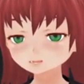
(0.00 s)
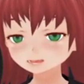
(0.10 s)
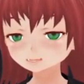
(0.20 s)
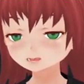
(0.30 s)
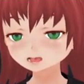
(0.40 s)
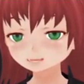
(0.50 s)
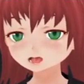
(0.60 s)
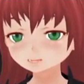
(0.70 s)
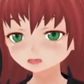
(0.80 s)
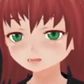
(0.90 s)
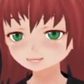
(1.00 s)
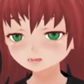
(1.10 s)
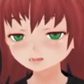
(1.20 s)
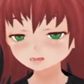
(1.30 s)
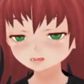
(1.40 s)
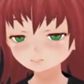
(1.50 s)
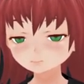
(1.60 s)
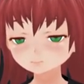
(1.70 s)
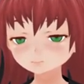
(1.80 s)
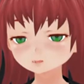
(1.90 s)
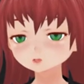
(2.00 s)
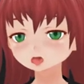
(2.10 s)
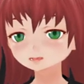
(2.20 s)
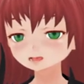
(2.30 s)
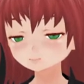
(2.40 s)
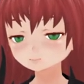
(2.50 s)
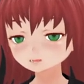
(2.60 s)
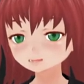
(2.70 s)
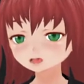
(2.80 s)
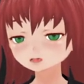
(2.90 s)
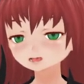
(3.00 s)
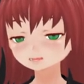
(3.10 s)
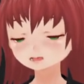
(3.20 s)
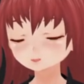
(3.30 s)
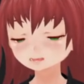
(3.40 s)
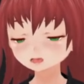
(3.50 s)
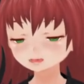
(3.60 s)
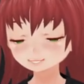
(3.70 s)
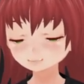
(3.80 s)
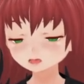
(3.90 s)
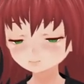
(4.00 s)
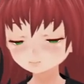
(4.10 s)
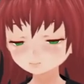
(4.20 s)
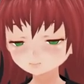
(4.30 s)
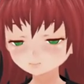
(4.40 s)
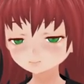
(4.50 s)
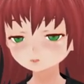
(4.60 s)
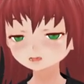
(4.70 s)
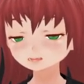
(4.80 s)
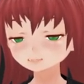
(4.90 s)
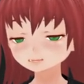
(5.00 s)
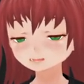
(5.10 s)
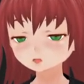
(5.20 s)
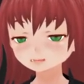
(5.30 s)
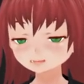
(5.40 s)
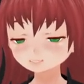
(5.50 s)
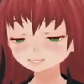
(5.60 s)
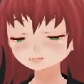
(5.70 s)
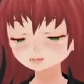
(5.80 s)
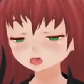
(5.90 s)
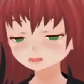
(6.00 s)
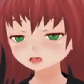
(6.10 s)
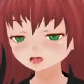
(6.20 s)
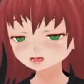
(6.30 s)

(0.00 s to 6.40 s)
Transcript: it and we get the folder we need. Now we have to put the folder in the right place. If it's not in the right place, it won't